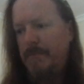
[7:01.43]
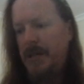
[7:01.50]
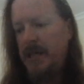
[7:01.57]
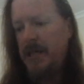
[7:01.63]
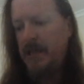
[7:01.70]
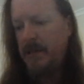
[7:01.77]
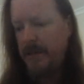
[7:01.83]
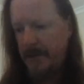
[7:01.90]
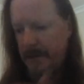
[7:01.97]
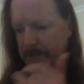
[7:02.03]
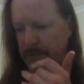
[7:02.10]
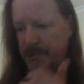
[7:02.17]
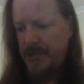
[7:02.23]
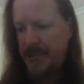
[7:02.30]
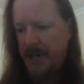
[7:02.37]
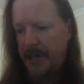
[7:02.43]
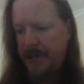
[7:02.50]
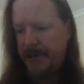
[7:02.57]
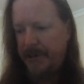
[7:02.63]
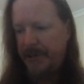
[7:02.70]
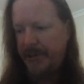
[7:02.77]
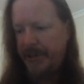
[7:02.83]
man, I'm
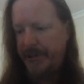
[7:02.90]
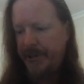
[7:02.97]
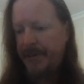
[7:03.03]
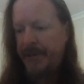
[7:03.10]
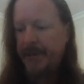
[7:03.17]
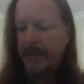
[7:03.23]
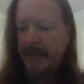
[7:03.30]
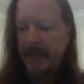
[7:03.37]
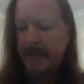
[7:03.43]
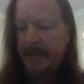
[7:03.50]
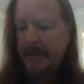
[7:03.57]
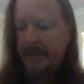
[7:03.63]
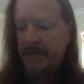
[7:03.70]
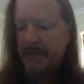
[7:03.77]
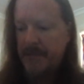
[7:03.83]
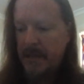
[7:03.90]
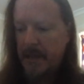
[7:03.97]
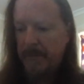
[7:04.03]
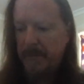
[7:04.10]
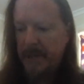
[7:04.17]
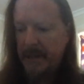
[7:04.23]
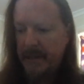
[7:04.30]
standing here. So
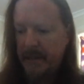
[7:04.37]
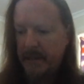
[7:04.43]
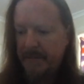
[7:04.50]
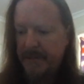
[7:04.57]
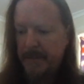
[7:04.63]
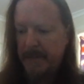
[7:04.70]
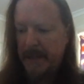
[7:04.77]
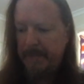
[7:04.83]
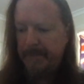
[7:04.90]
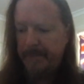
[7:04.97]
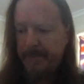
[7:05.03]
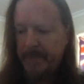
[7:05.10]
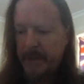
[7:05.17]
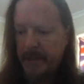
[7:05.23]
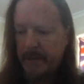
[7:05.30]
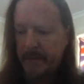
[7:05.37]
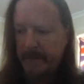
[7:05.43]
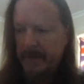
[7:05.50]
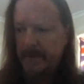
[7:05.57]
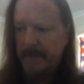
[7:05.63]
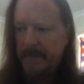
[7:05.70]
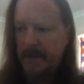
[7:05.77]
then we lift him up.
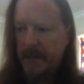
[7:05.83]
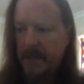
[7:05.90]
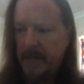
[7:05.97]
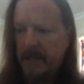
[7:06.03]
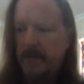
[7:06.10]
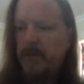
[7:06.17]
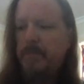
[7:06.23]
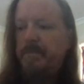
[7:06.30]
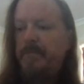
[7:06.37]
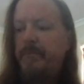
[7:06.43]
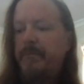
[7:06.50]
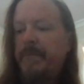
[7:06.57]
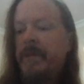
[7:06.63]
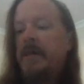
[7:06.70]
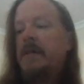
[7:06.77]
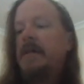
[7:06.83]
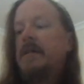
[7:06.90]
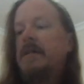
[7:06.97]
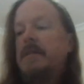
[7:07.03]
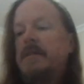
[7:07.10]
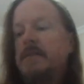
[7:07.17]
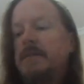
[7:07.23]
Boop.
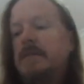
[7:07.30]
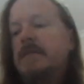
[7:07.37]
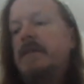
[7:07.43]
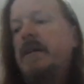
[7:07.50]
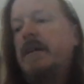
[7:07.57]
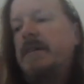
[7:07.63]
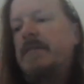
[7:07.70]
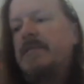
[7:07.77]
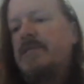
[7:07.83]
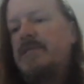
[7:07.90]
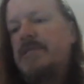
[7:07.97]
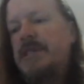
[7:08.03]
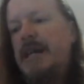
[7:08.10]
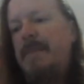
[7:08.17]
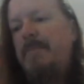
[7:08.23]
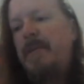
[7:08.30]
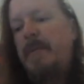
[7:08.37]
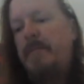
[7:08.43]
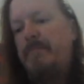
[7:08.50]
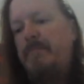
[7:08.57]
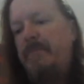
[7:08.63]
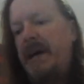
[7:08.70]
Snap
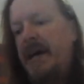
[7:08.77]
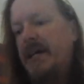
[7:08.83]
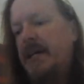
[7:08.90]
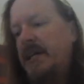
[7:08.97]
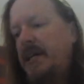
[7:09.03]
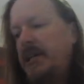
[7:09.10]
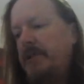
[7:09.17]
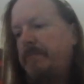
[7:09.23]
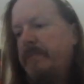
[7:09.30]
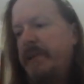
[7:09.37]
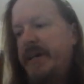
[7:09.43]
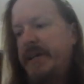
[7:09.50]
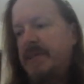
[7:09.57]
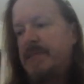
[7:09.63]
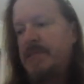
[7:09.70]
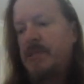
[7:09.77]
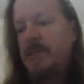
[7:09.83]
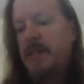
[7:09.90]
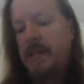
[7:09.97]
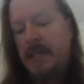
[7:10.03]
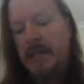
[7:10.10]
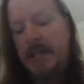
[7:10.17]
back into place.
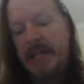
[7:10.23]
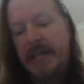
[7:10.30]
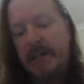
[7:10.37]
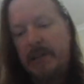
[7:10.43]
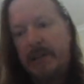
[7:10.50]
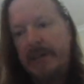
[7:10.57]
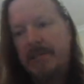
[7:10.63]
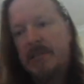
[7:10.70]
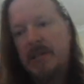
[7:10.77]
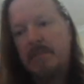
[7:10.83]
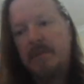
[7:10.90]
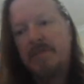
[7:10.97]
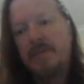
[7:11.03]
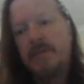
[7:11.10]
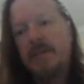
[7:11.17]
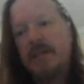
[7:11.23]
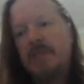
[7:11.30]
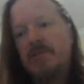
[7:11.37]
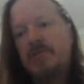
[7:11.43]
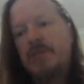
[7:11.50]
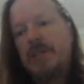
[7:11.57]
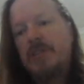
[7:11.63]
Now, like I said, we've got the
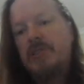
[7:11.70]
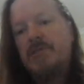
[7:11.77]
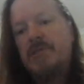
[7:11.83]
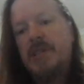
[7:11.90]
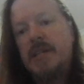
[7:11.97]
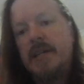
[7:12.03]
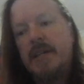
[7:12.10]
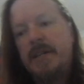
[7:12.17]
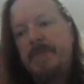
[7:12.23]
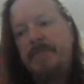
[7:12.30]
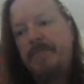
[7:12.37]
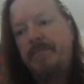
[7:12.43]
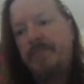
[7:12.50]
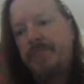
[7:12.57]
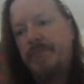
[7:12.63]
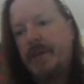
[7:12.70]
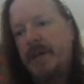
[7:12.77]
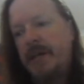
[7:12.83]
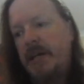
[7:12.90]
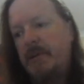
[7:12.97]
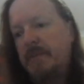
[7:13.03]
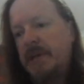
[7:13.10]
instructions here,
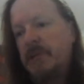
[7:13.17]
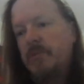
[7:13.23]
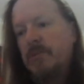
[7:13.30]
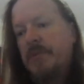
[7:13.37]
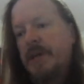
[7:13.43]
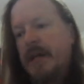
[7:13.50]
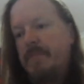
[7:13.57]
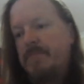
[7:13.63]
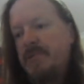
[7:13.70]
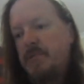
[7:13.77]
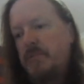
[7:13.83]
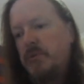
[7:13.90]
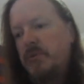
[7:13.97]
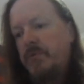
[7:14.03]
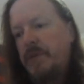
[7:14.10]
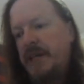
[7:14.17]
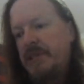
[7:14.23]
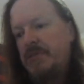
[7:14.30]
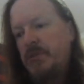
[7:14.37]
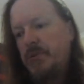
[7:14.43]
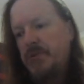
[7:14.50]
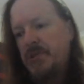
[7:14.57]
and we can look up some more
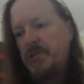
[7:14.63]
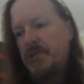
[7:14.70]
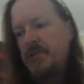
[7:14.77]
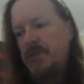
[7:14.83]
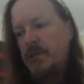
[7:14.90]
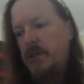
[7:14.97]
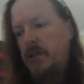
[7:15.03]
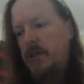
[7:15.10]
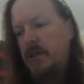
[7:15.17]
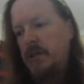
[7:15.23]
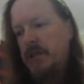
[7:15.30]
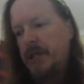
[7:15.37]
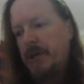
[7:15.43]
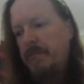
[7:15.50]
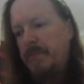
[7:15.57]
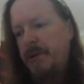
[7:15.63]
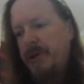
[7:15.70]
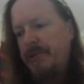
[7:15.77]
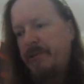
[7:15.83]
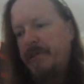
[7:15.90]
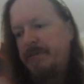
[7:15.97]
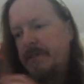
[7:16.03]
resources on the
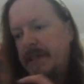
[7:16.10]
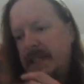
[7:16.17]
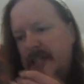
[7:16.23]
computer if we